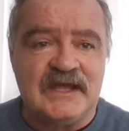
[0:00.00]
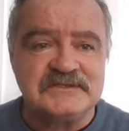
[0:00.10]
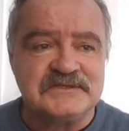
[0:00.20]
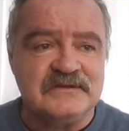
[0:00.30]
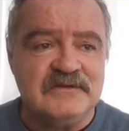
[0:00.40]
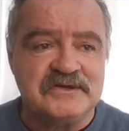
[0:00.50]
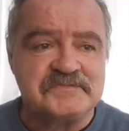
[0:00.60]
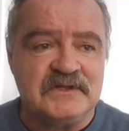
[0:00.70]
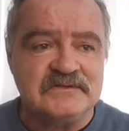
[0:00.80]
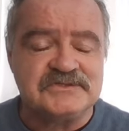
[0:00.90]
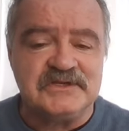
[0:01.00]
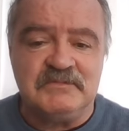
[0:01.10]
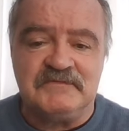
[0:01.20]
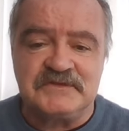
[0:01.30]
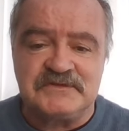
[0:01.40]
cancer and hospital
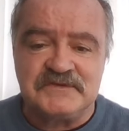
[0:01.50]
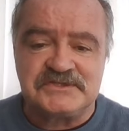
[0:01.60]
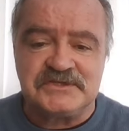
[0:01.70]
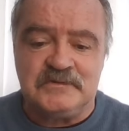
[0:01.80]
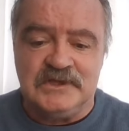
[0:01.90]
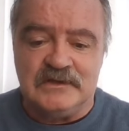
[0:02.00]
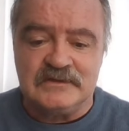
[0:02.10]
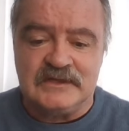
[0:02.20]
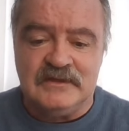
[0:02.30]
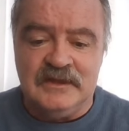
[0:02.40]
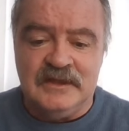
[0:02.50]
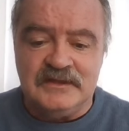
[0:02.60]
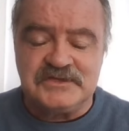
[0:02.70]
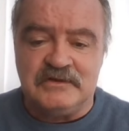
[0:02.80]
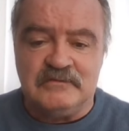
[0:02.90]
treatment visit for so long and
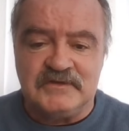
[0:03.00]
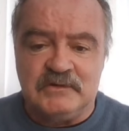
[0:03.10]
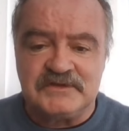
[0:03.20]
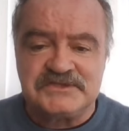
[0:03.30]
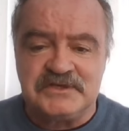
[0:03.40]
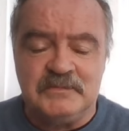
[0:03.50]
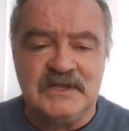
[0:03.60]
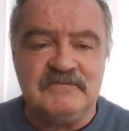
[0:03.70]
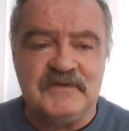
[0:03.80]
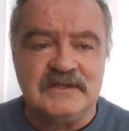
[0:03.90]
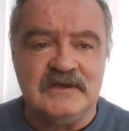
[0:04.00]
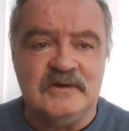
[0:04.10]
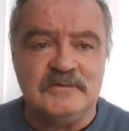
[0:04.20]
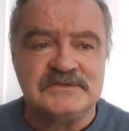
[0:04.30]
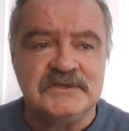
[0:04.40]
so over so many
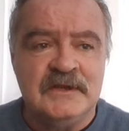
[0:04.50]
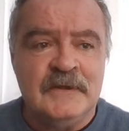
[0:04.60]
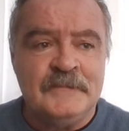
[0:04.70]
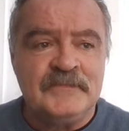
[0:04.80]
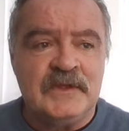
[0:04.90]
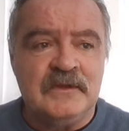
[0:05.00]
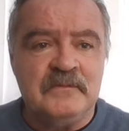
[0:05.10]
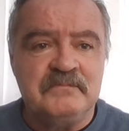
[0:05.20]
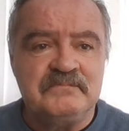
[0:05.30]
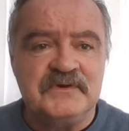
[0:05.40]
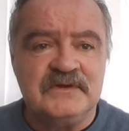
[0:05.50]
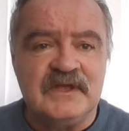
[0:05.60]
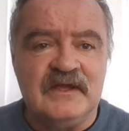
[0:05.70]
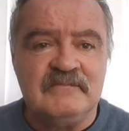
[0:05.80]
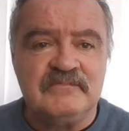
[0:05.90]
videos.
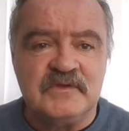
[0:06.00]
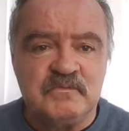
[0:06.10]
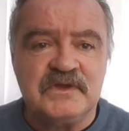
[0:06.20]
But I